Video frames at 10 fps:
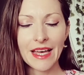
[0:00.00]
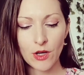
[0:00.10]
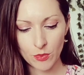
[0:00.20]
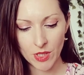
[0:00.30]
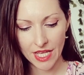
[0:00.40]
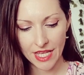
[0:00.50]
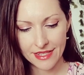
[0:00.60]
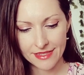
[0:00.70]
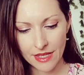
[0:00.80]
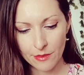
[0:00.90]
help.
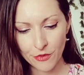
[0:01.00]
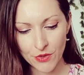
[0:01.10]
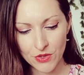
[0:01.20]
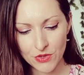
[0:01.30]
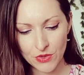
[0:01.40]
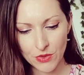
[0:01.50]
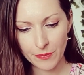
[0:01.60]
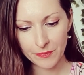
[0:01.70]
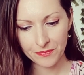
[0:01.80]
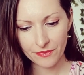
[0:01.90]
It's time for you
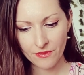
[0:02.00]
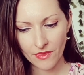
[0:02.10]
to